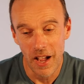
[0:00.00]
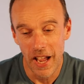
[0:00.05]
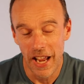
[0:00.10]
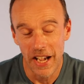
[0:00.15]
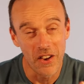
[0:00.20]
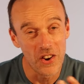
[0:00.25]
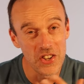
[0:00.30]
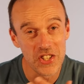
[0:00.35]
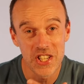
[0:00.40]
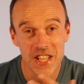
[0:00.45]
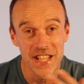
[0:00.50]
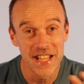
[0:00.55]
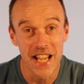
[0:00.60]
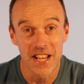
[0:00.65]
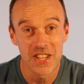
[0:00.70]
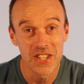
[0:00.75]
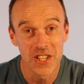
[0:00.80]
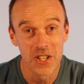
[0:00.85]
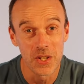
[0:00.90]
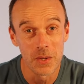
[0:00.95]
And I just think
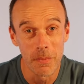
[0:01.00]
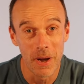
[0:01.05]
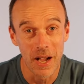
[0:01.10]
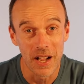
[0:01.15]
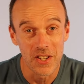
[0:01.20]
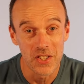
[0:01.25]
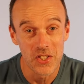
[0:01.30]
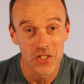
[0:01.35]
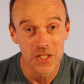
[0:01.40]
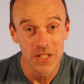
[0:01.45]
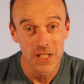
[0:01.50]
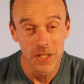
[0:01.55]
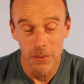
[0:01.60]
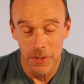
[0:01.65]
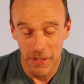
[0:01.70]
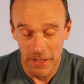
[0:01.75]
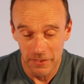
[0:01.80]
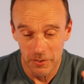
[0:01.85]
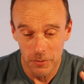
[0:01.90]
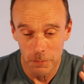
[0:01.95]
that's too much.
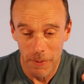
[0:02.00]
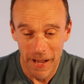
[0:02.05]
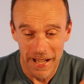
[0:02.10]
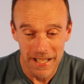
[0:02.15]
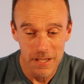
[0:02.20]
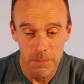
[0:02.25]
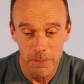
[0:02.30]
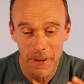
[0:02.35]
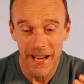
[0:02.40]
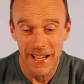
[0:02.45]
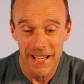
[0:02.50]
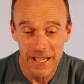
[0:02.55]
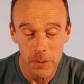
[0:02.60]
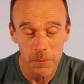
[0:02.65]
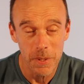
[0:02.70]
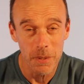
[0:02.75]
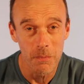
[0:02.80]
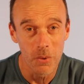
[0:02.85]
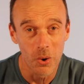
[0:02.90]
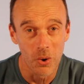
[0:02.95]
You expect to pay a little
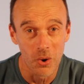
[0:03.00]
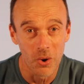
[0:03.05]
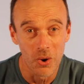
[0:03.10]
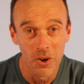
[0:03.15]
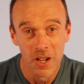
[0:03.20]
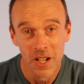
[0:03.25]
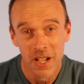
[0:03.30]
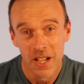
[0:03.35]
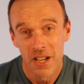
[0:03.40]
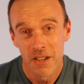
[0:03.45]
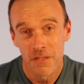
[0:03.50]
bit more